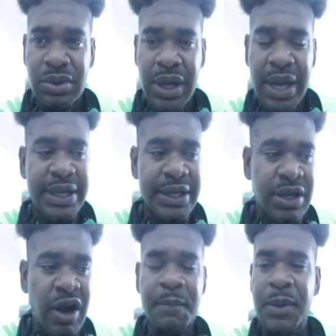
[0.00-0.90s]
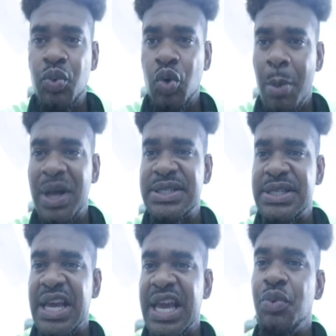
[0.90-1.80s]
And then the government will come and
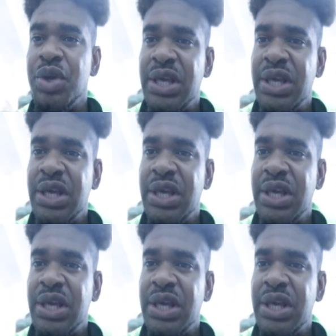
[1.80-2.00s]
say, hey, we